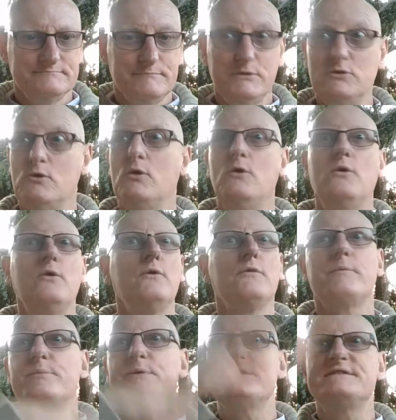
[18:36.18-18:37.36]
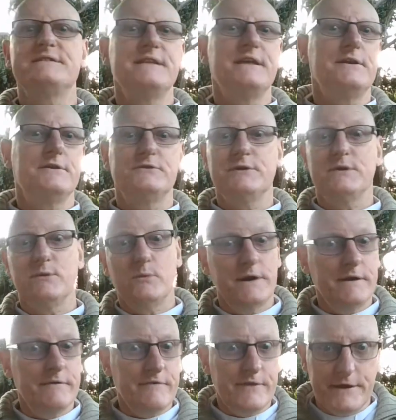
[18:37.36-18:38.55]
when all the priests and that are doing
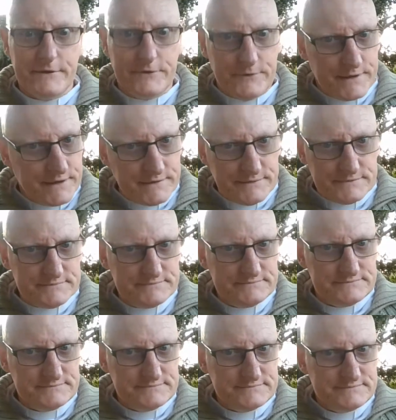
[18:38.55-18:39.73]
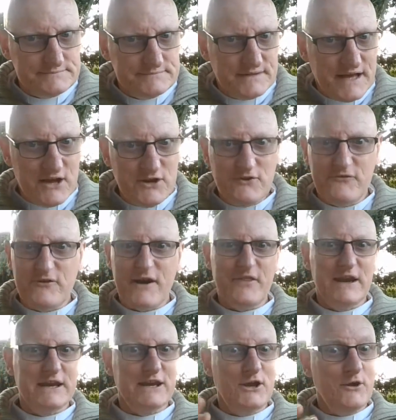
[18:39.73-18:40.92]
whatever they're doing, and you find the
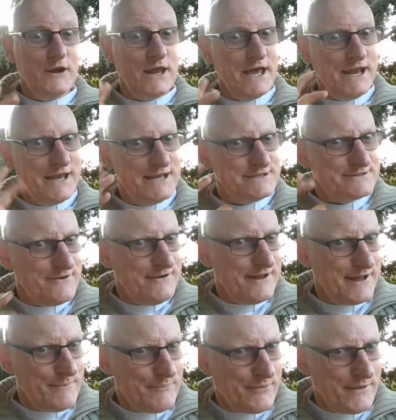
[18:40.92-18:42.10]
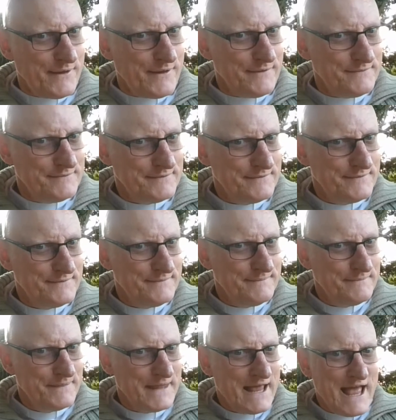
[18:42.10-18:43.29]
little old ladies going up there.
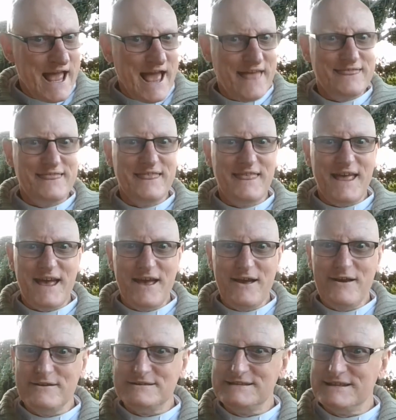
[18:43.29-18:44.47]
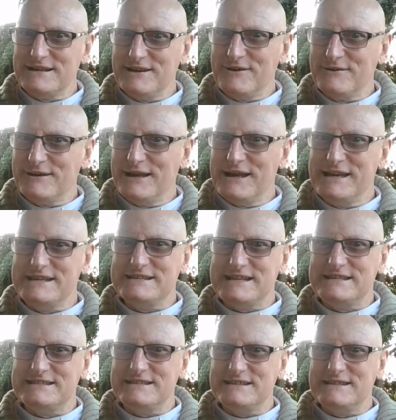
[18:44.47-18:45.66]
And those little old ladies, they
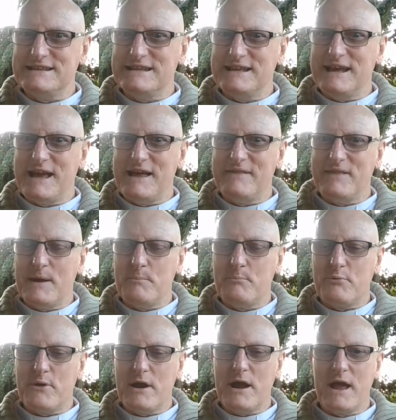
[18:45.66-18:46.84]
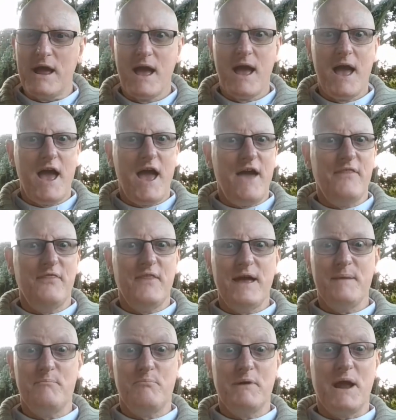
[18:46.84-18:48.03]
sit there and they pray and
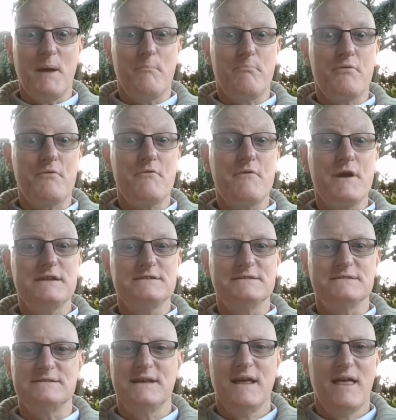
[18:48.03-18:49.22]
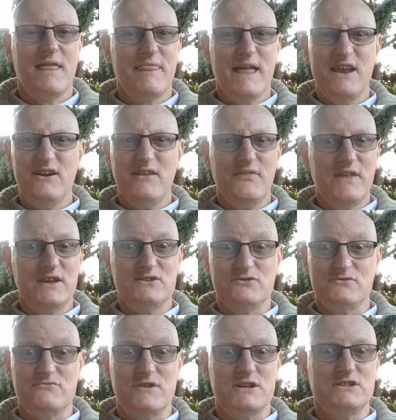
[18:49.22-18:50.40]
they bring a presence. They're not there to
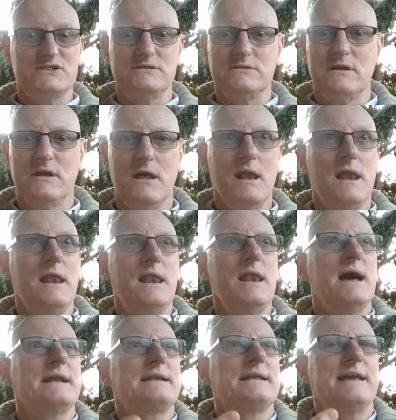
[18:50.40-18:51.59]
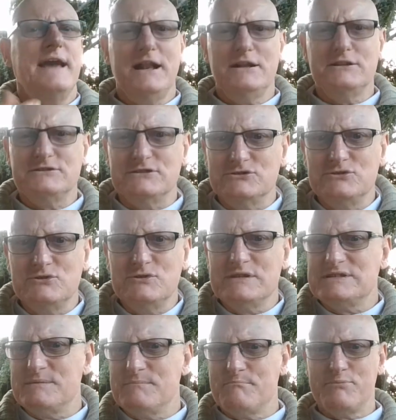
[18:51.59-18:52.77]
rush and light candles and do
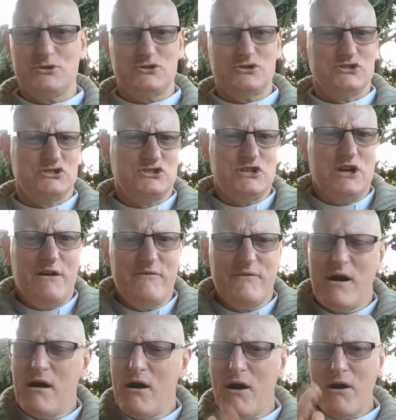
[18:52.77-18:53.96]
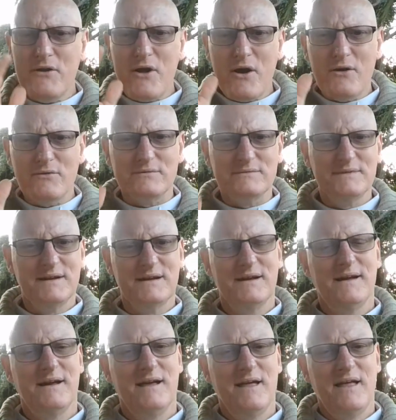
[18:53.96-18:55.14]
this and push and shove. Oh no,
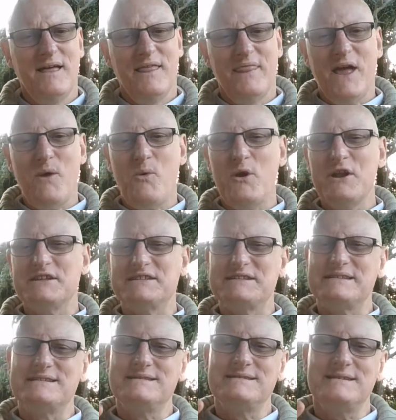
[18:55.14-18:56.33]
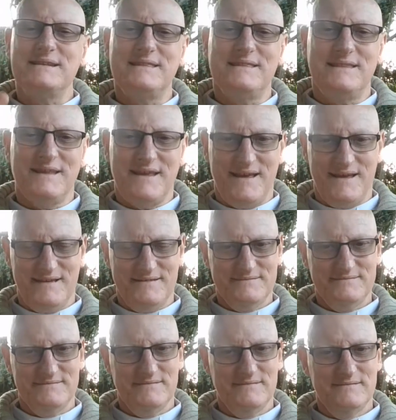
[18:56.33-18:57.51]
they want to sit there,
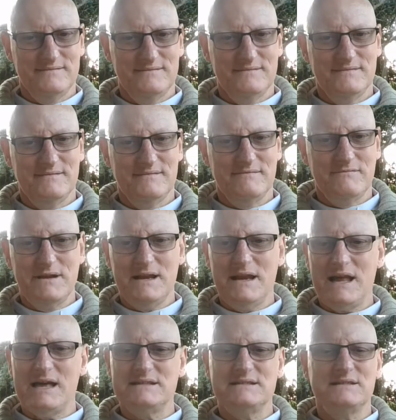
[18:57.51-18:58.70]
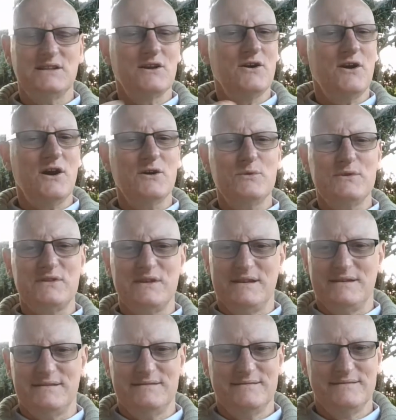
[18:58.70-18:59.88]
realizing the God
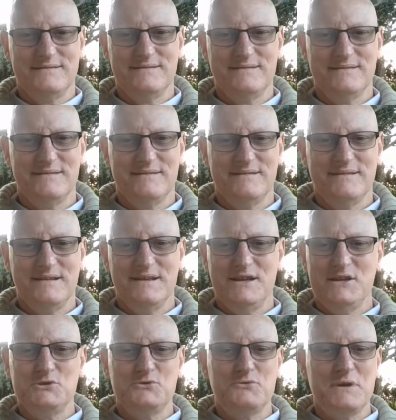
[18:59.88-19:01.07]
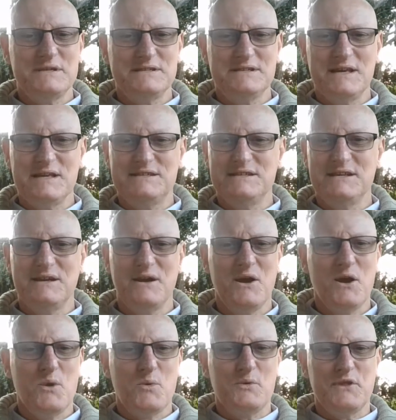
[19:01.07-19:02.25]
within is resonating
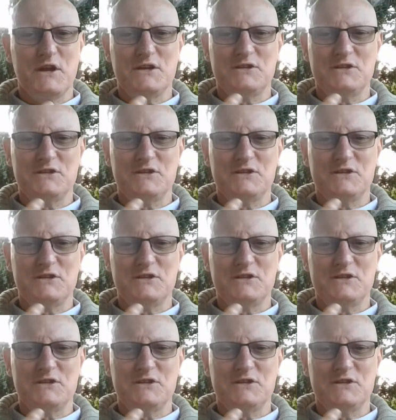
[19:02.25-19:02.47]
with the